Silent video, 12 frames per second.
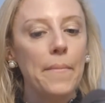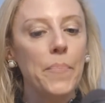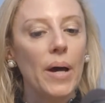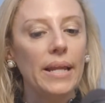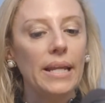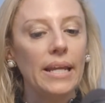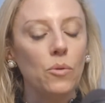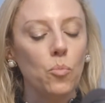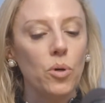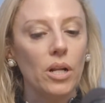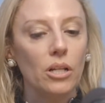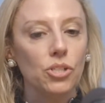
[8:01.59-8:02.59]
But
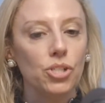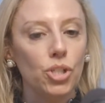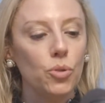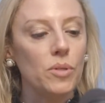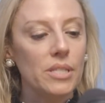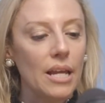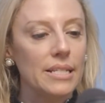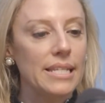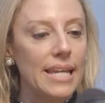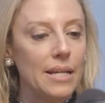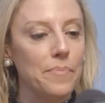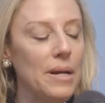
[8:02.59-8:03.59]
what I'll do is I
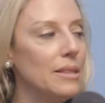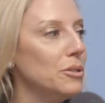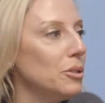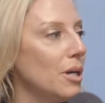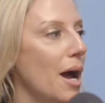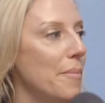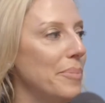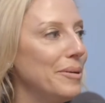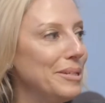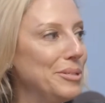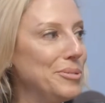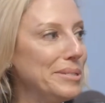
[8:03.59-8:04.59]
take my little
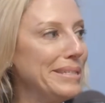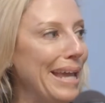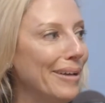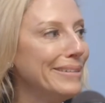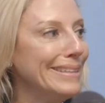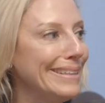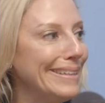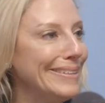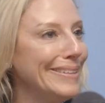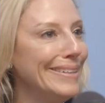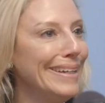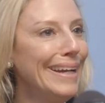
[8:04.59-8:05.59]
compound interest
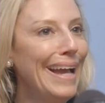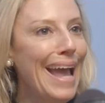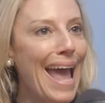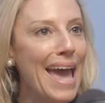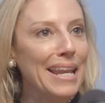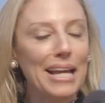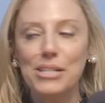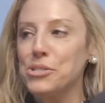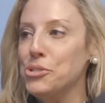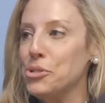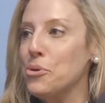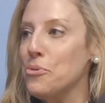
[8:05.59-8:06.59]
calculator and I
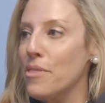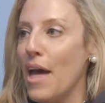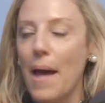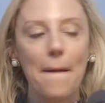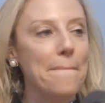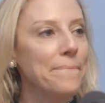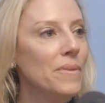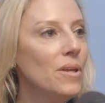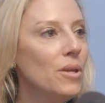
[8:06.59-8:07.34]
show them,